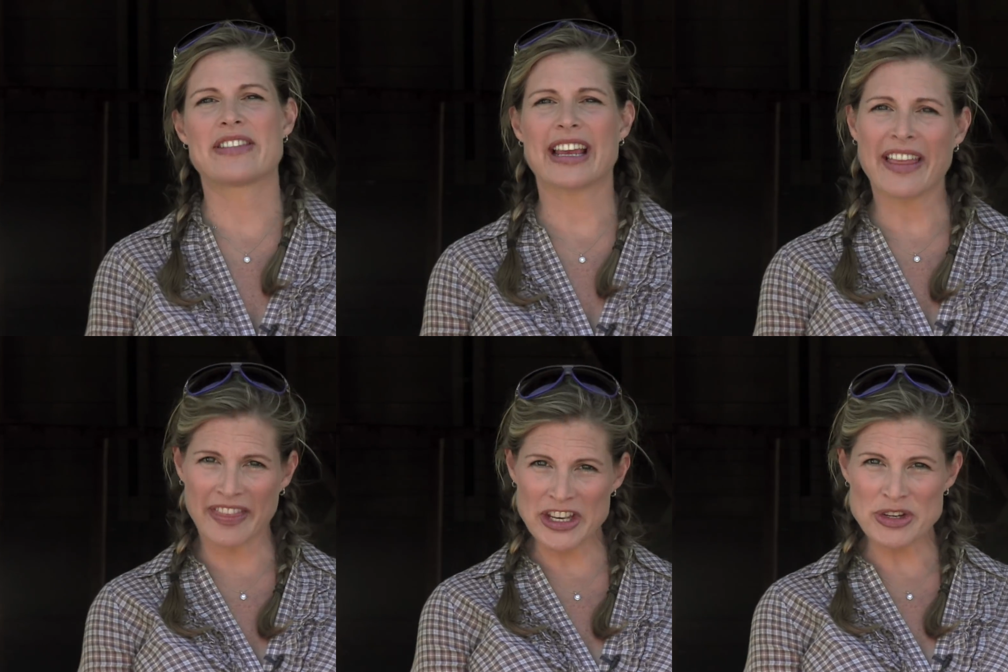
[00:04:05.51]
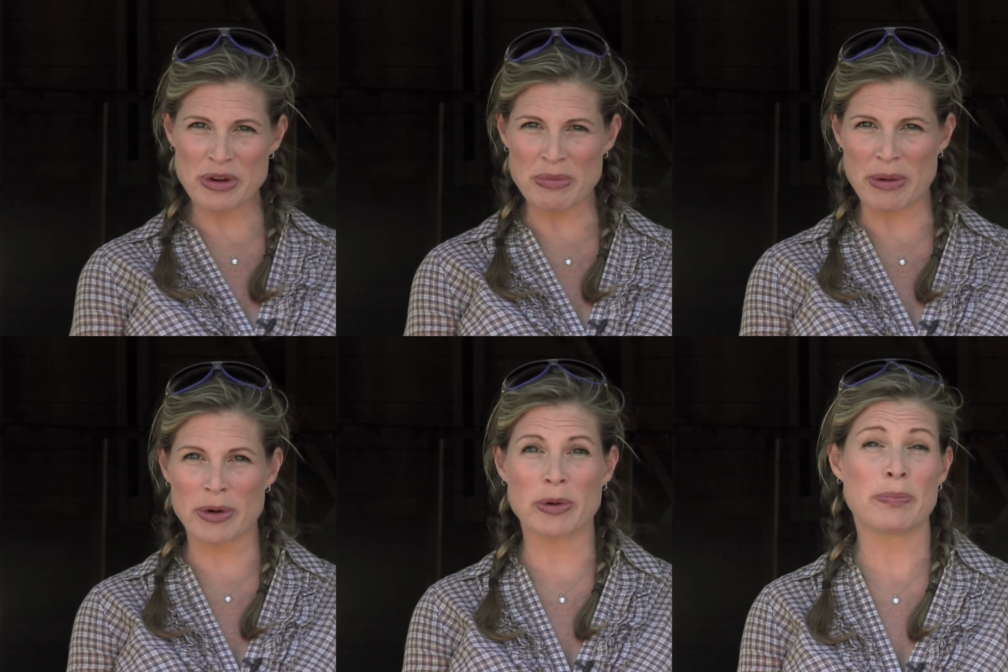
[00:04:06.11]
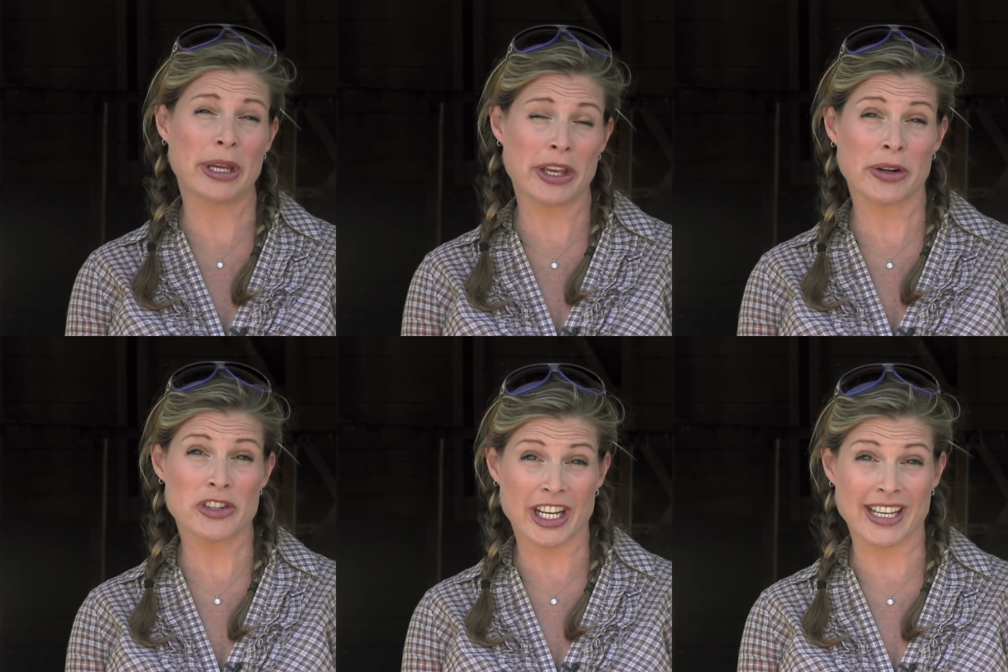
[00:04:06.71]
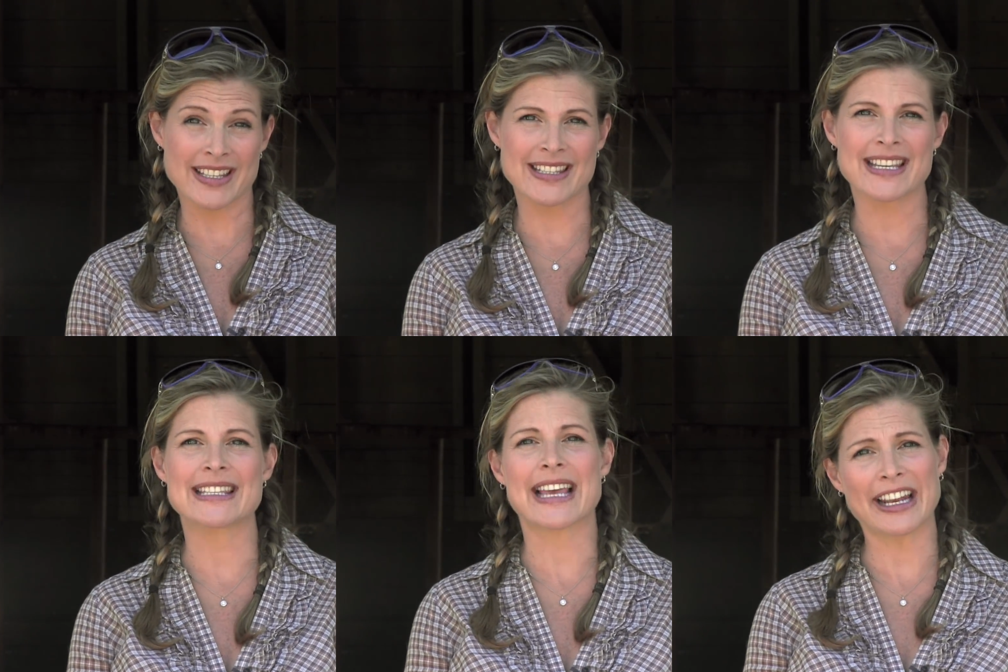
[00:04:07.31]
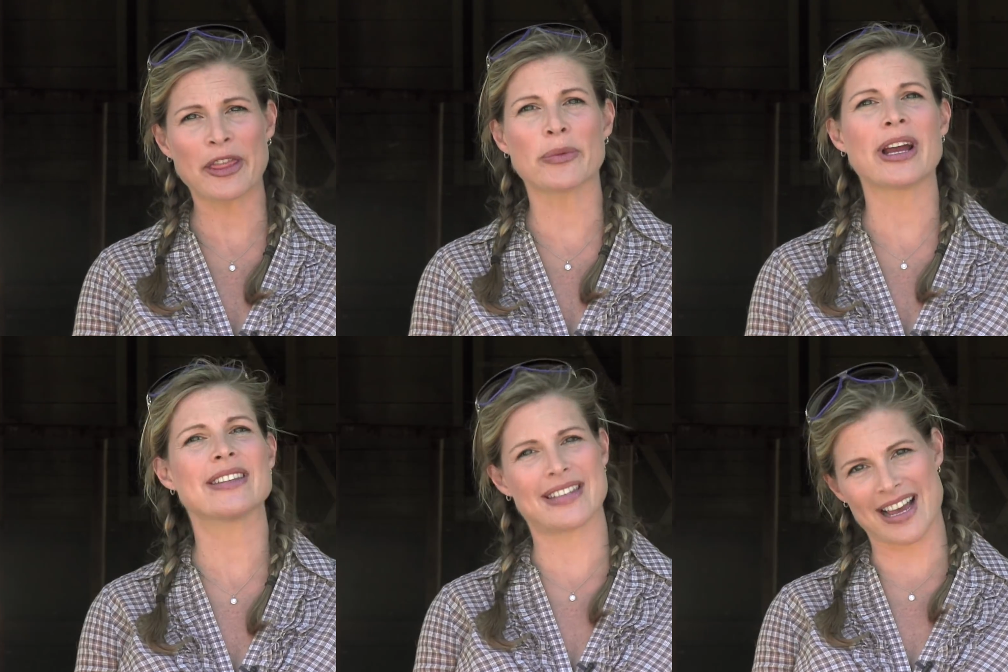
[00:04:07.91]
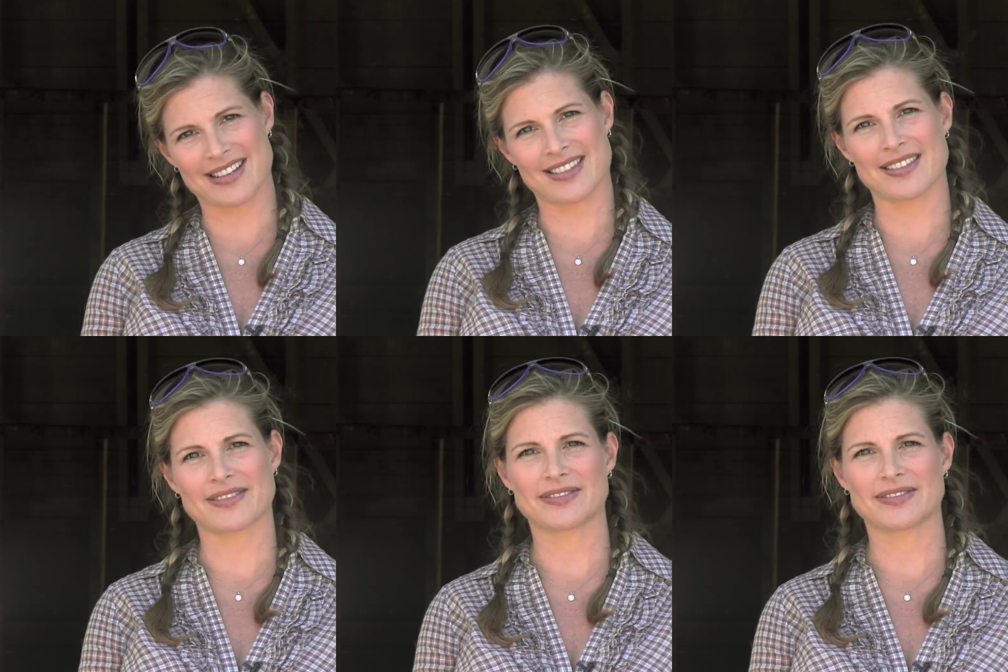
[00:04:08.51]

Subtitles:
The second thing to remember when picking your chickens is getting the right sex.